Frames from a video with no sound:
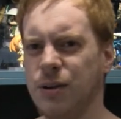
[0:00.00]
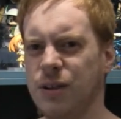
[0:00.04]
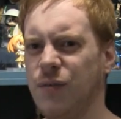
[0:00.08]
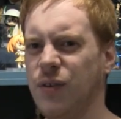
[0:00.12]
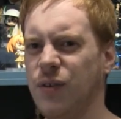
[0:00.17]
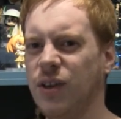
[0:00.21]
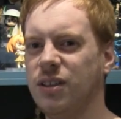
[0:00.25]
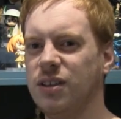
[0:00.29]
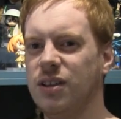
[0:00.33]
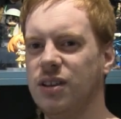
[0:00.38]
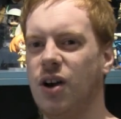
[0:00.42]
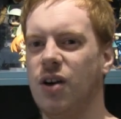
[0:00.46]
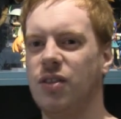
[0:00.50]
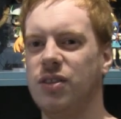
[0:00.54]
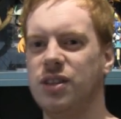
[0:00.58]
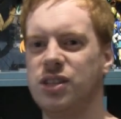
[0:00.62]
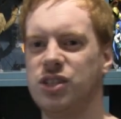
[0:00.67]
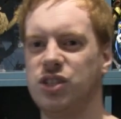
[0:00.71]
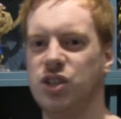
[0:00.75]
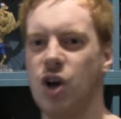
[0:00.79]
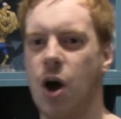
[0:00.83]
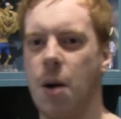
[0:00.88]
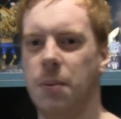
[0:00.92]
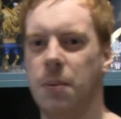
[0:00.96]
do you think they got this
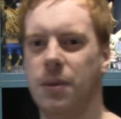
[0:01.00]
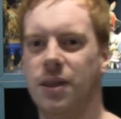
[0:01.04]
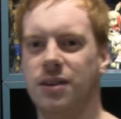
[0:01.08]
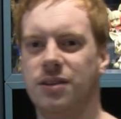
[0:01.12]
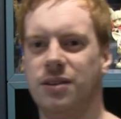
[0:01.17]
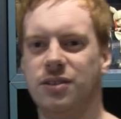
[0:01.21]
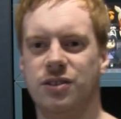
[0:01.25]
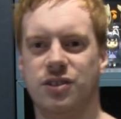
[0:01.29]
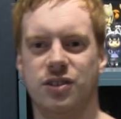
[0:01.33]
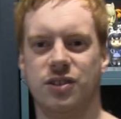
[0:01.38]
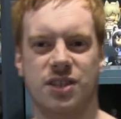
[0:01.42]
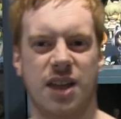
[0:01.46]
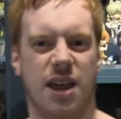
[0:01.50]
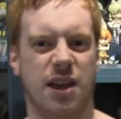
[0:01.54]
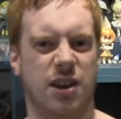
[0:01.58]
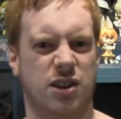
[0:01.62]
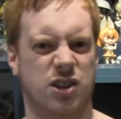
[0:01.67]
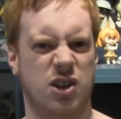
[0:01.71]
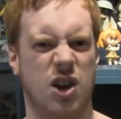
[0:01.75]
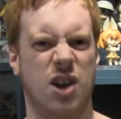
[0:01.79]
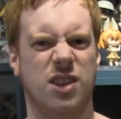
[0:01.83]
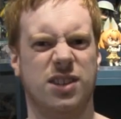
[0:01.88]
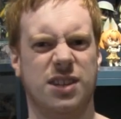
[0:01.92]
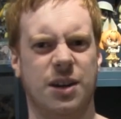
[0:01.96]
job? And then it's just like, it
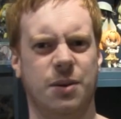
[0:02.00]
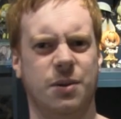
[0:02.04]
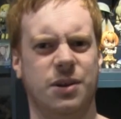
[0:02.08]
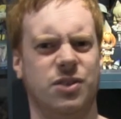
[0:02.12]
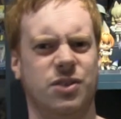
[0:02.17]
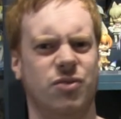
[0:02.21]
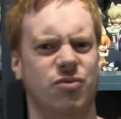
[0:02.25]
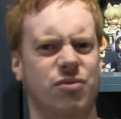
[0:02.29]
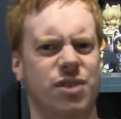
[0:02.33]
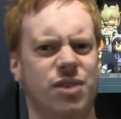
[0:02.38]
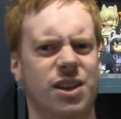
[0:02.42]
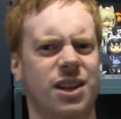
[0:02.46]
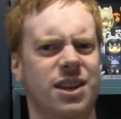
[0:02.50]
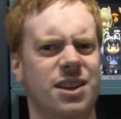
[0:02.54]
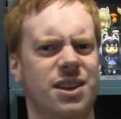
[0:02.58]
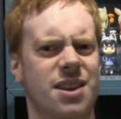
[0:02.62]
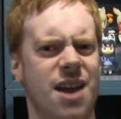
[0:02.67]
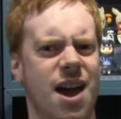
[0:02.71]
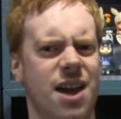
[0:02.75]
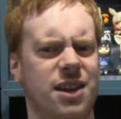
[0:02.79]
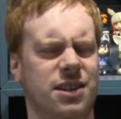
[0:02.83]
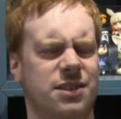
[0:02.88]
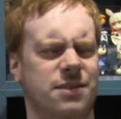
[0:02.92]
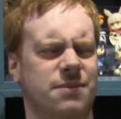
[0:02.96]
turns out he's a really
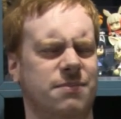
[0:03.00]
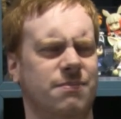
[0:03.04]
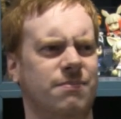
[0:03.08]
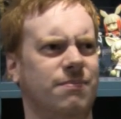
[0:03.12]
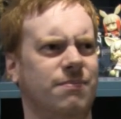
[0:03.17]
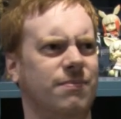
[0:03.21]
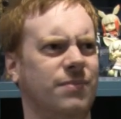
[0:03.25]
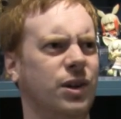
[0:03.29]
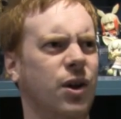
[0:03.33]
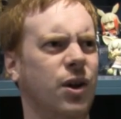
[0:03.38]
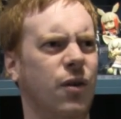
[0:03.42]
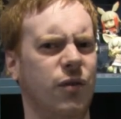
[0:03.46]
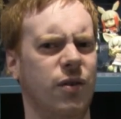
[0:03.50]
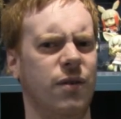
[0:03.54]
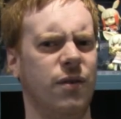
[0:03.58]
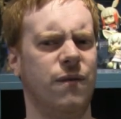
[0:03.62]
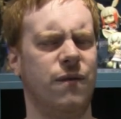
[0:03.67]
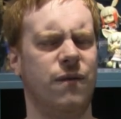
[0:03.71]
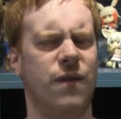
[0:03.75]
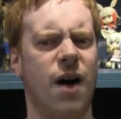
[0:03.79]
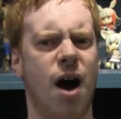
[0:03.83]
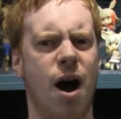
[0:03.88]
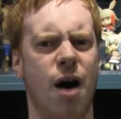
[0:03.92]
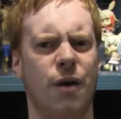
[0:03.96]
nice, loving
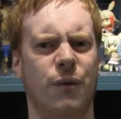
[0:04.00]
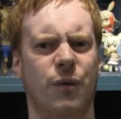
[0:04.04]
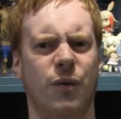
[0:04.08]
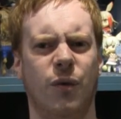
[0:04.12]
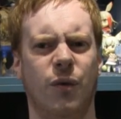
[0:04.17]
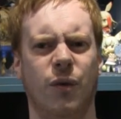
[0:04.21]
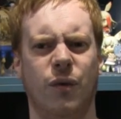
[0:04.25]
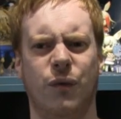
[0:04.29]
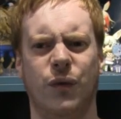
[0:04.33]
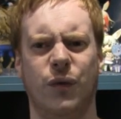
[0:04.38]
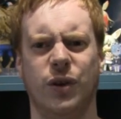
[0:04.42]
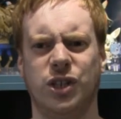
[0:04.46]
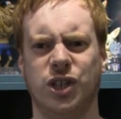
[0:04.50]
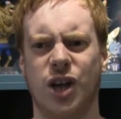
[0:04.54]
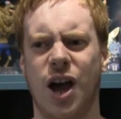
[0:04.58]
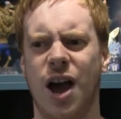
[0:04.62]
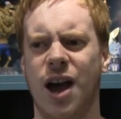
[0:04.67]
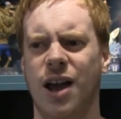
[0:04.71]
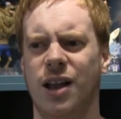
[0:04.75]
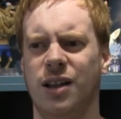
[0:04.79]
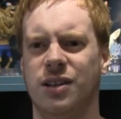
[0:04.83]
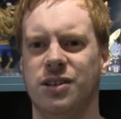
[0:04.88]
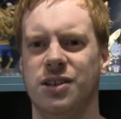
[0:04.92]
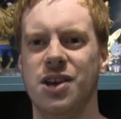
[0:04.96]
father with a
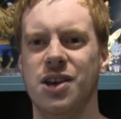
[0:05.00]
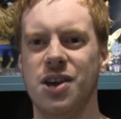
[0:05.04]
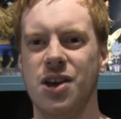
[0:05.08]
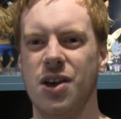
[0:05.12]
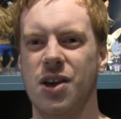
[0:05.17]
child.